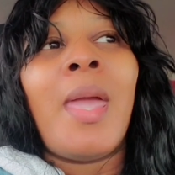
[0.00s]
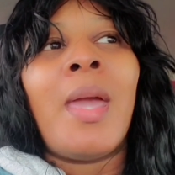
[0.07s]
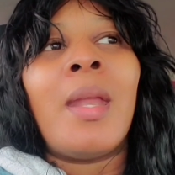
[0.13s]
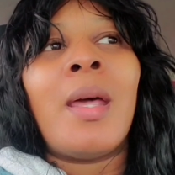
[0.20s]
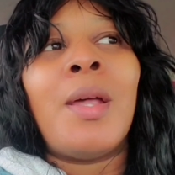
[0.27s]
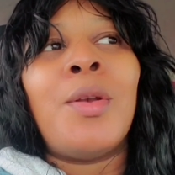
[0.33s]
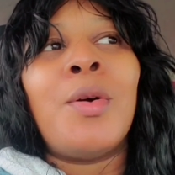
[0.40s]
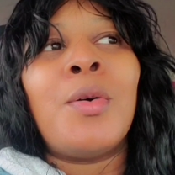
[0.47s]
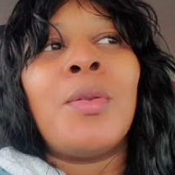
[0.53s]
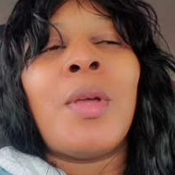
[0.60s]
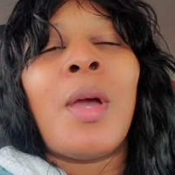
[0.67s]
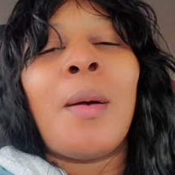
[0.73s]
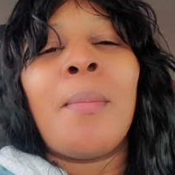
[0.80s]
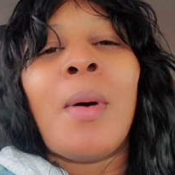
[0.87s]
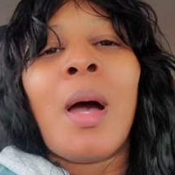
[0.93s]
And I know
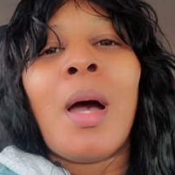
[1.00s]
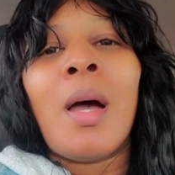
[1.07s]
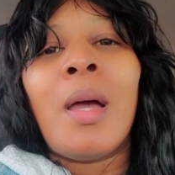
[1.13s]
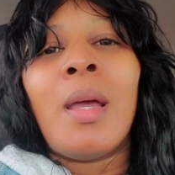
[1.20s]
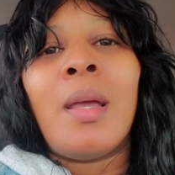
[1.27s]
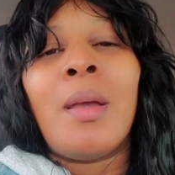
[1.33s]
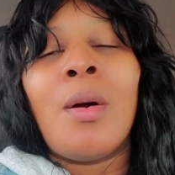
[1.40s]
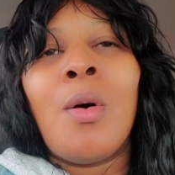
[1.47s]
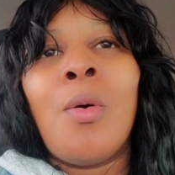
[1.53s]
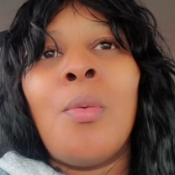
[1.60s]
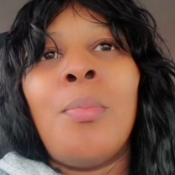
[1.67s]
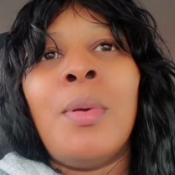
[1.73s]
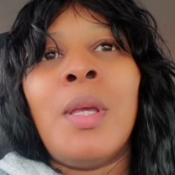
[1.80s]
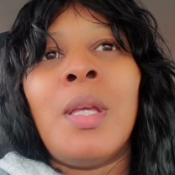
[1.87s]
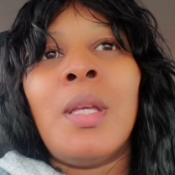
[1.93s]
that my O
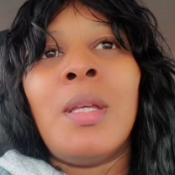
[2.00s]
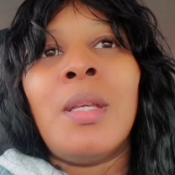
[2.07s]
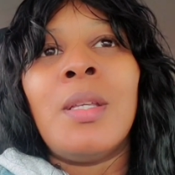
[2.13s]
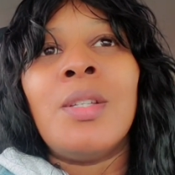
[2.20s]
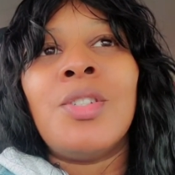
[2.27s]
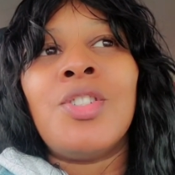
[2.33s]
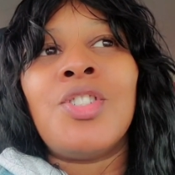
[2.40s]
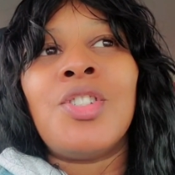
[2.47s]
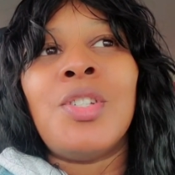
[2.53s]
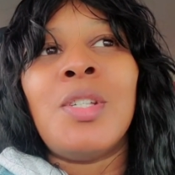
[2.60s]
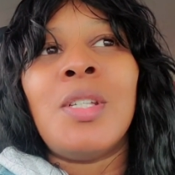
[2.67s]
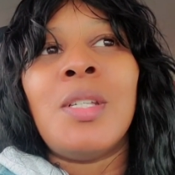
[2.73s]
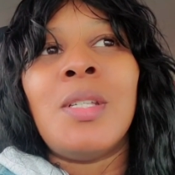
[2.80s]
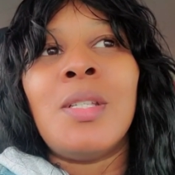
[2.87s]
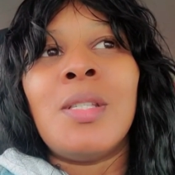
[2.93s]
B,
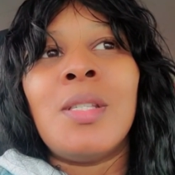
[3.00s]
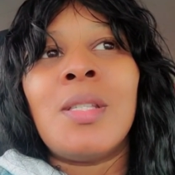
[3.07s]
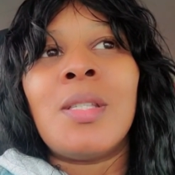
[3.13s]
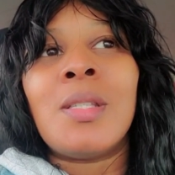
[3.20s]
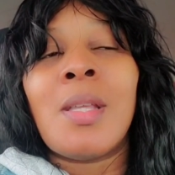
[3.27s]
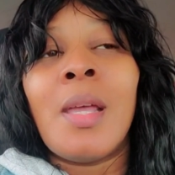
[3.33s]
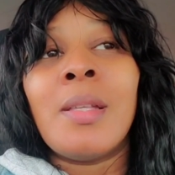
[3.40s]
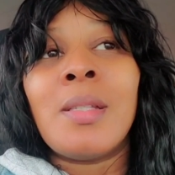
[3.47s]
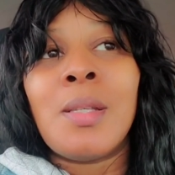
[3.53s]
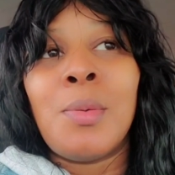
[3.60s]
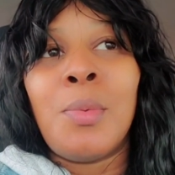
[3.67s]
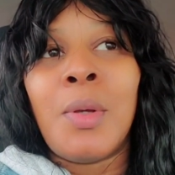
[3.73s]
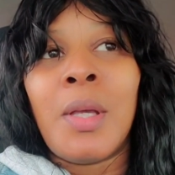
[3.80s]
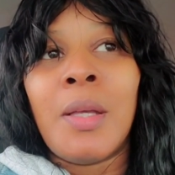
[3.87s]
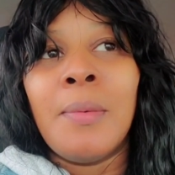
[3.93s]
she said to
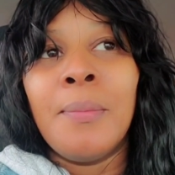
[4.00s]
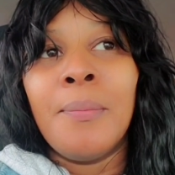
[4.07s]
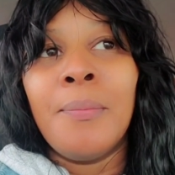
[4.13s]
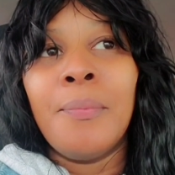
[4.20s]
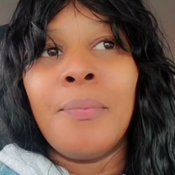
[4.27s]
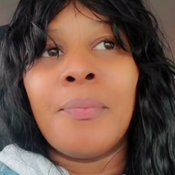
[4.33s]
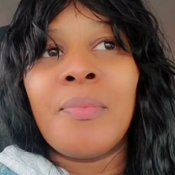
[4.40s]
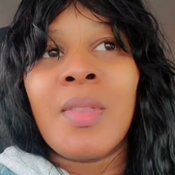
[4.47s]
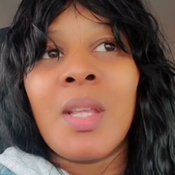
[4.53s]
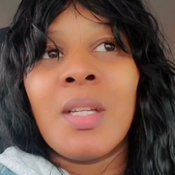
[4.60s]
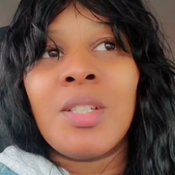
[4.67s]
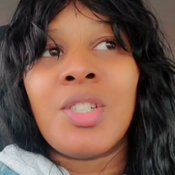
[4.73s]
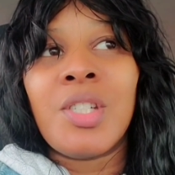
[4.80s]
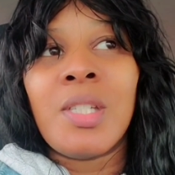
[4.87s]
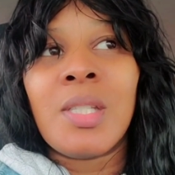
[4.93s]
me,
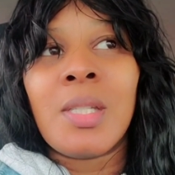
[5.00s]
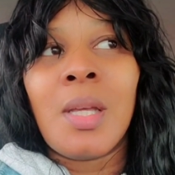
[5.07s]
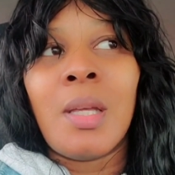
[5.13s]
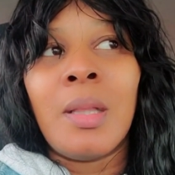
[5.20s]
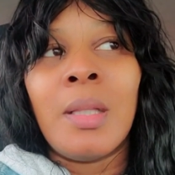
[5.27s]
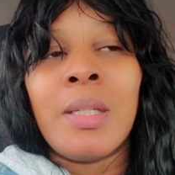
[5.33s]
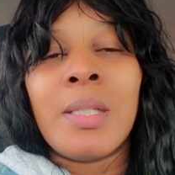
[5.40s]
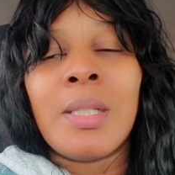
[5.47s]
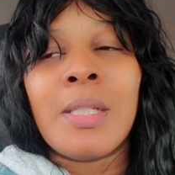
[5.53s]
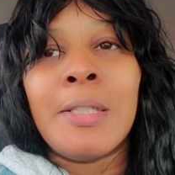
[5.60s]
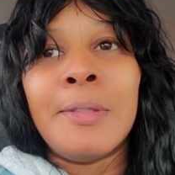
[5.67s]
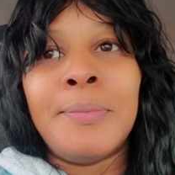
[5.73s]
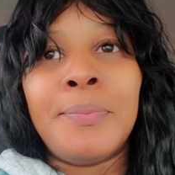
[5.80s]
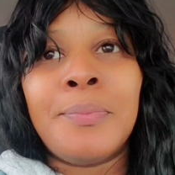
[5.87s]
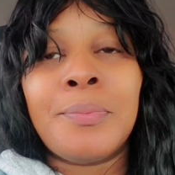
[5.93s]
she said,
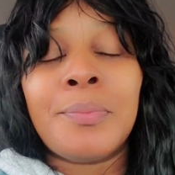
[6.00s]
listen,